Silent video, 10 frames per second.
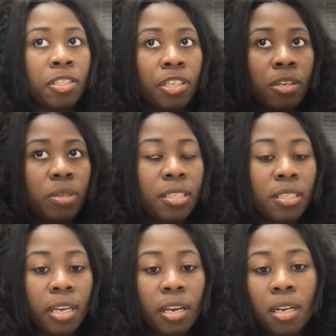year we
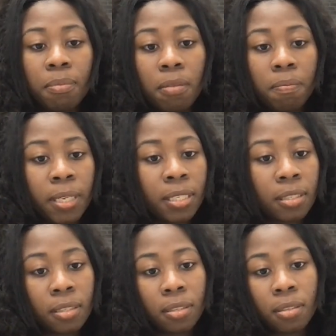scaled up the
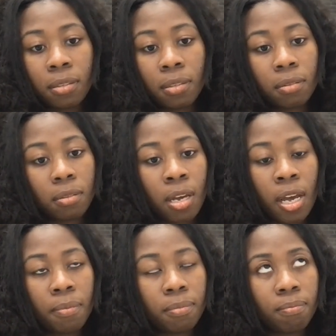business,
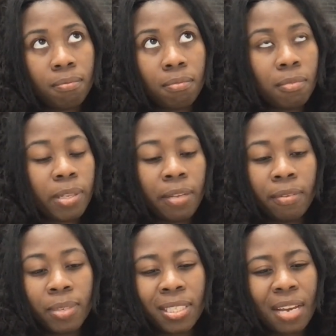um, I believe it
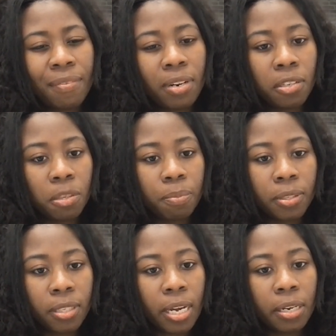was
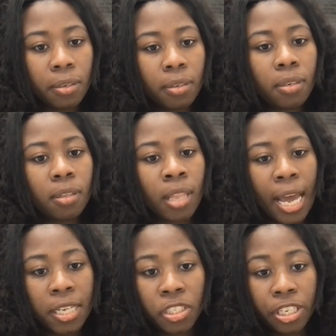700%
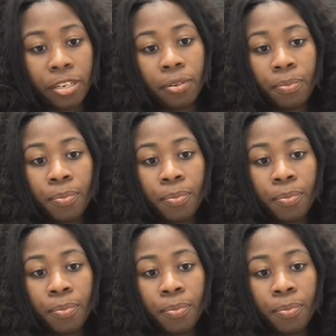last mm-hmm. year.